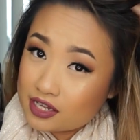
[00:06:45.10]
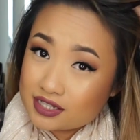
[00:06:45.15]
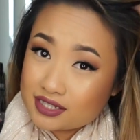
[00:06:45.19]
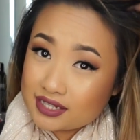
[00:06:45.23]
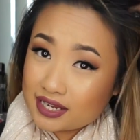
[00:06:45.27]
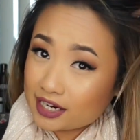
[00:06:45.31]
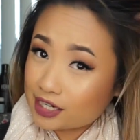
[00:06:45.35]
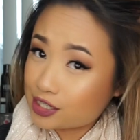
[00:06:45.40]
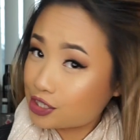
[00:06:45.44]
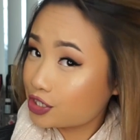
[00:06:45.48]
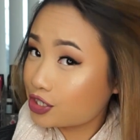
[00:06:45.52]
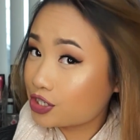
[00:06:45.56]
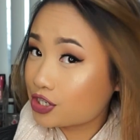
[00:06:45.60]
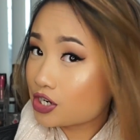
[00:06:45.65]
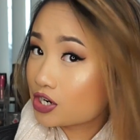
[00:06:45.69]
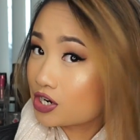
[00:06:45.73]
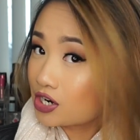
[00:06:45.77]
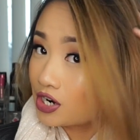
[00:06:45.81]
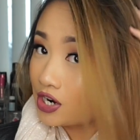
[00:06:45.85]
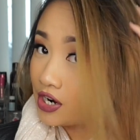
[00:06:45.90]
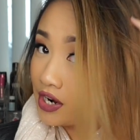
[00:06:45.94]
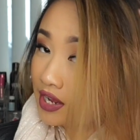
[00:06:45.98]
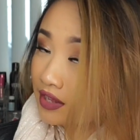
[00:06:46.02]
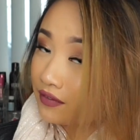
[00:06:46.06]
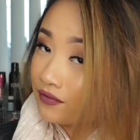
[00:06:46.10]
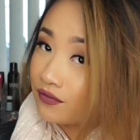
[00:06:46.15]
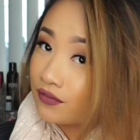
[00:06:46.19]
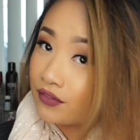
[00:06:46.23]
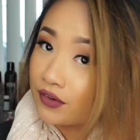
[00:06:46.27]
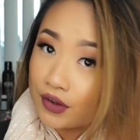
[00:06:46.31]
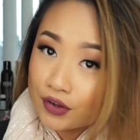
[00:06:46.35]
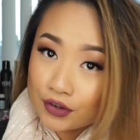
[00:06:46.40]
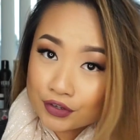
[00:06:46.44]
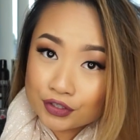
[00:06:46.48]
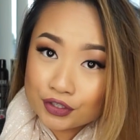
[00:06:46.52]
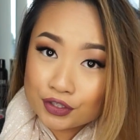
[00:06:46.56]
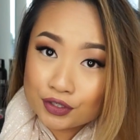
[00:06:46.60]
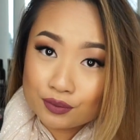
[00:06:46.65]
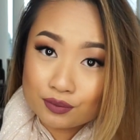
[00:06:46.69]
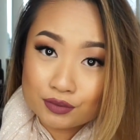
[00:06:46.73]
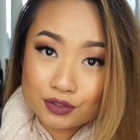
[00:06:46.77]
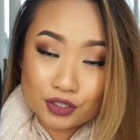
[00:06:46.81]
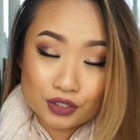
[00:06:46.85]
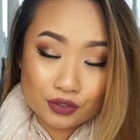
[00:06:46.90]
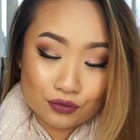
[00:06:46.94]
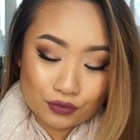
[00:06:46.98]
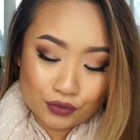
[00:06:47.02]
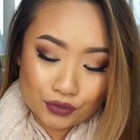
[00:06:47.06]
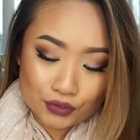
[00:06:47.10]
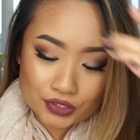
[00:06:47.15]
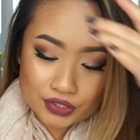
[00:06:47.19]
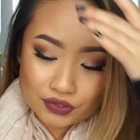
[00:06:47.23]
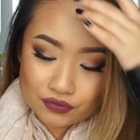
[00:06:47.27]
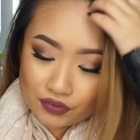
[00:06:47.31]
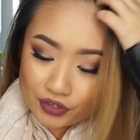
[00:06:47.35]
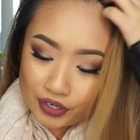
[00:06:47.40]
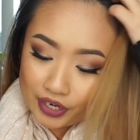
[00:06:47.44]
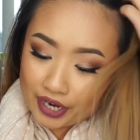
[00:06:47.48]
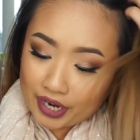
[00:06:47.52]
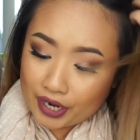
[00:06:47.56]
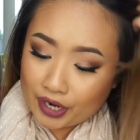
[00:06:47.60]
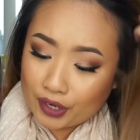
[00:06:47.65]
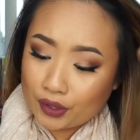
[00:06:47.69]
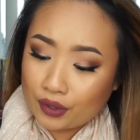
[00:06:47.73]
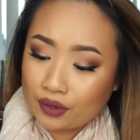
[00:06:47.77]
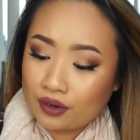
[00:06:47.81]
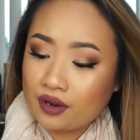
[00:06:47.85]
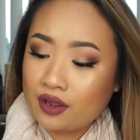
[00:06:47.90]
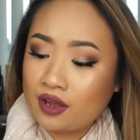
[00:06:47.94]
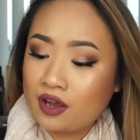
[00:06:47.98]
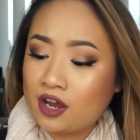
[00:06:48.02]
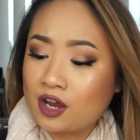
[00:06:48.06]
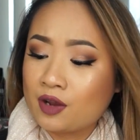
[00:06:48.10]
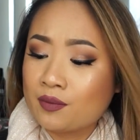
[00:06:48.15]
texture and volume to the roots of your hair.